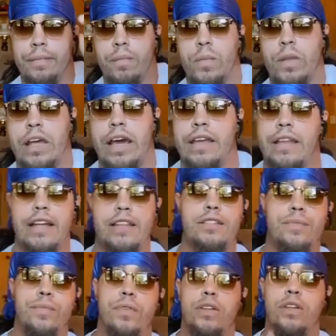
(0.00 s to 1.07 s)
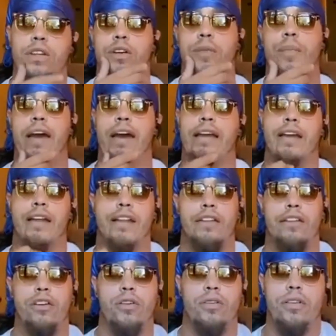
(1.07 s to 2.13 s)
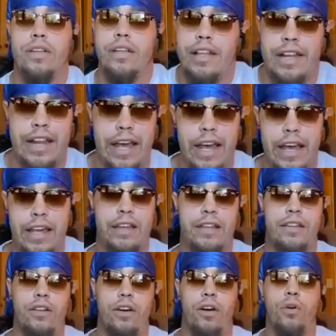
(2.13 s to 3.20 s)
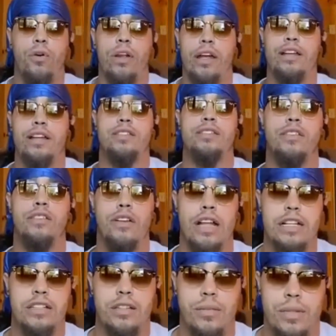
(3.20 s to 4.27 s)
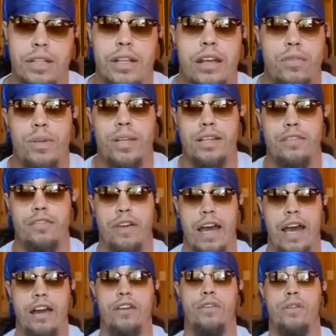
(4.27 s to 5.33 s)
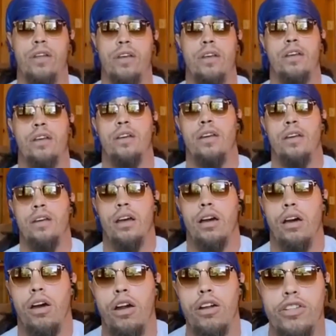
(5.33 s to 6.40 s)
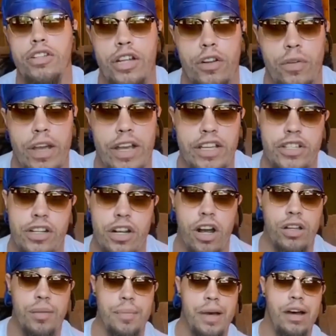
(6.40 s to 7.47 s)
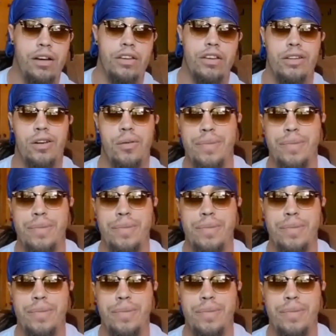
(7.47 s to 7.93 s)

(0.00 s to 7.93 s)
Like, that's something, you know, back in, you know, in the day, and the old heads, you know, that's something they really value. Our generation all about, you know,